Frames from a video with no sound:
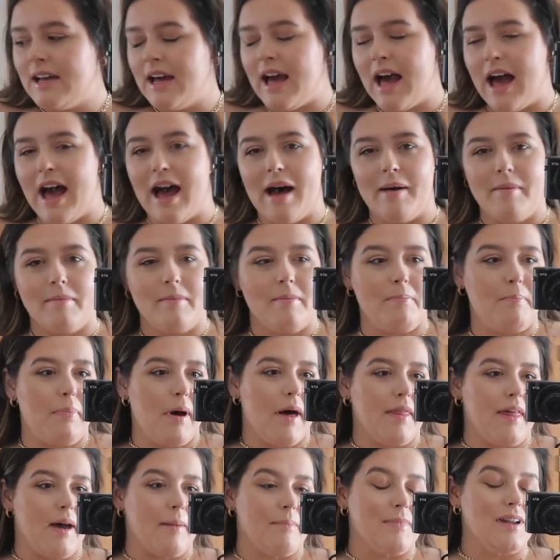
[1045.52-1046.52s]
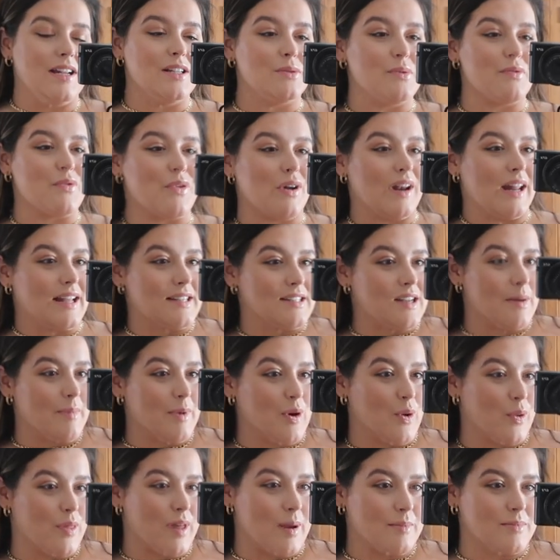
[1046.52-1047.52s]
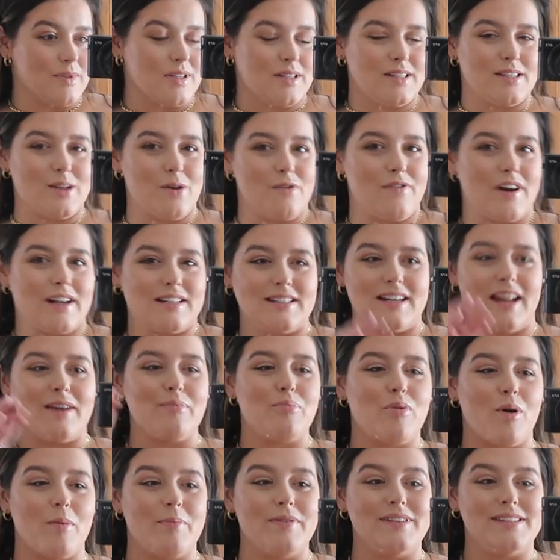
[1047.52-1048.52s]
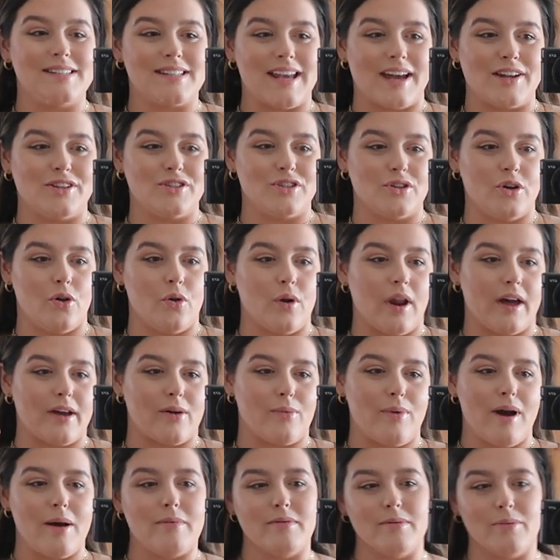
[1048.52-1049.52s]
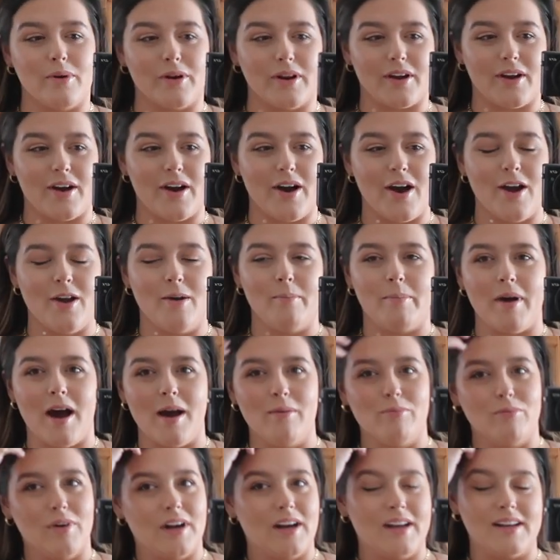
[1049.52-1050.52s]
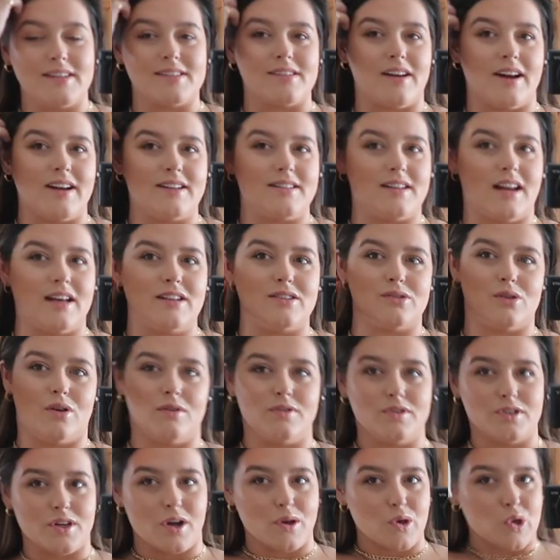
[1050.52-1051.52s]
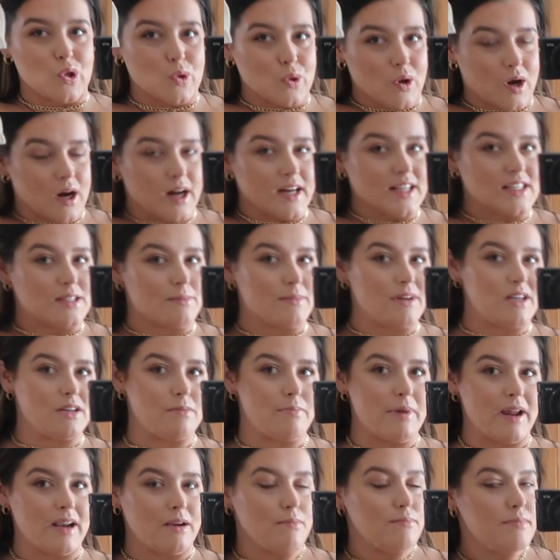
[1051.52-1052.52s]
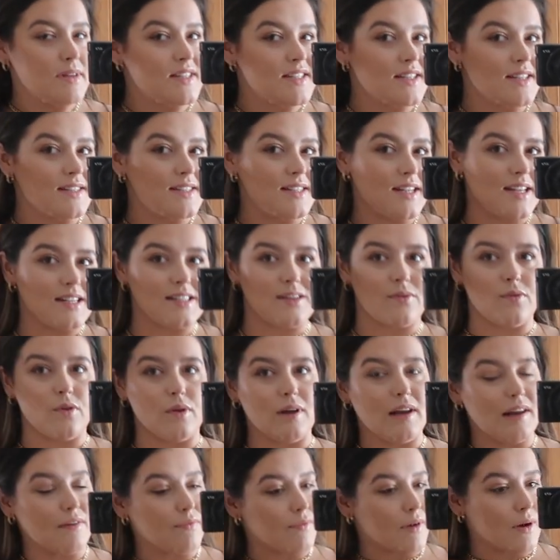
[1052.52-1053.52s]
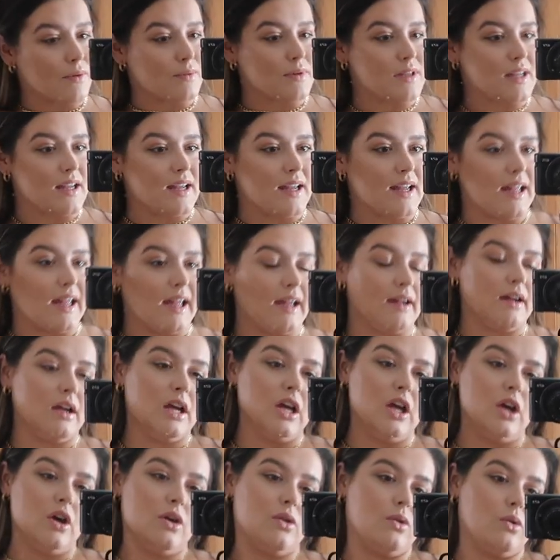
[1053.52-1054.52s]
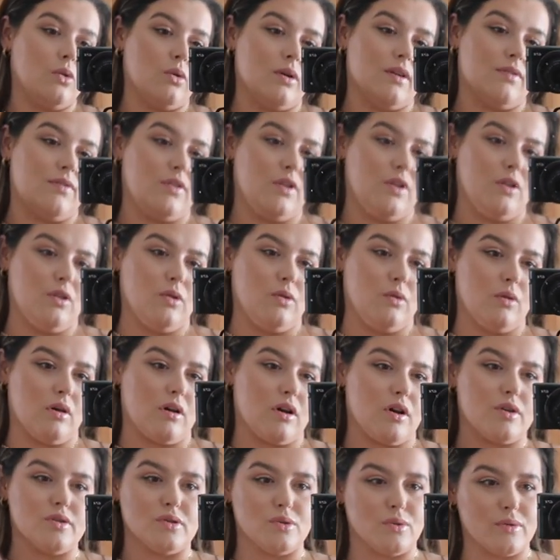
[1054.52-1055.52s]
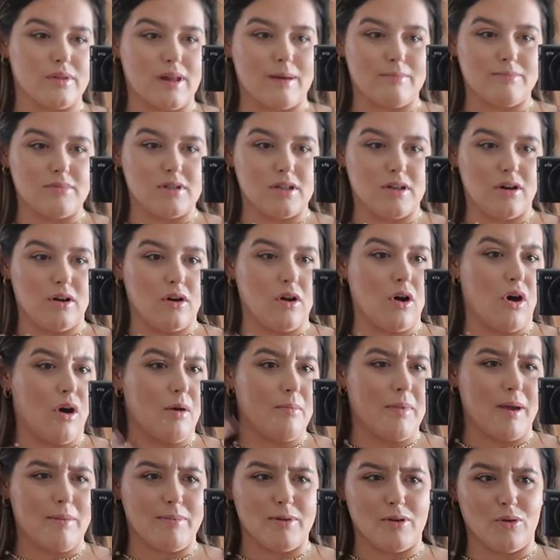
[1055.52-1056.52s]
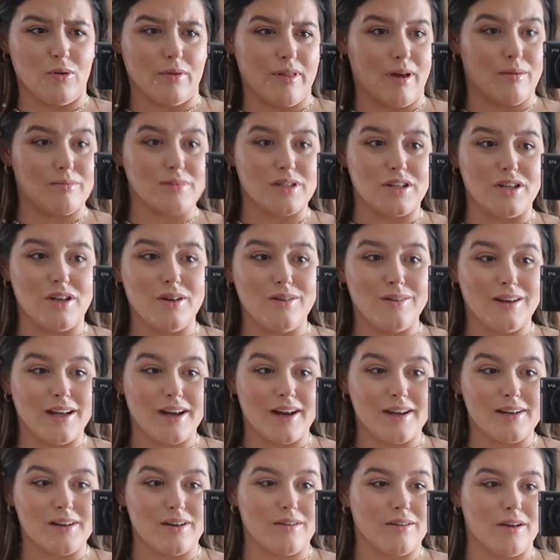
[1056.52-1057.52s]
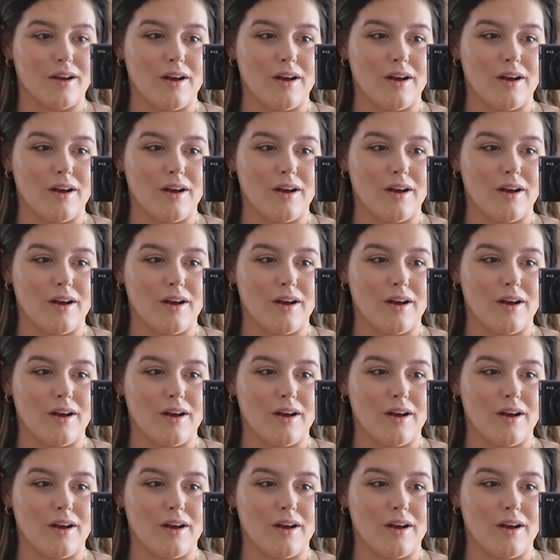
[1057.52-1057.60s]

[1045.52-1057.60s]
But that means we've got less time in Northampton, so we've had to like proper schedule like where we want to go. But I'm really excited to like sort of show you guys some independent businesses if you live around here, or if you go to Northampton a lot, maybe Northampton Uni, I don't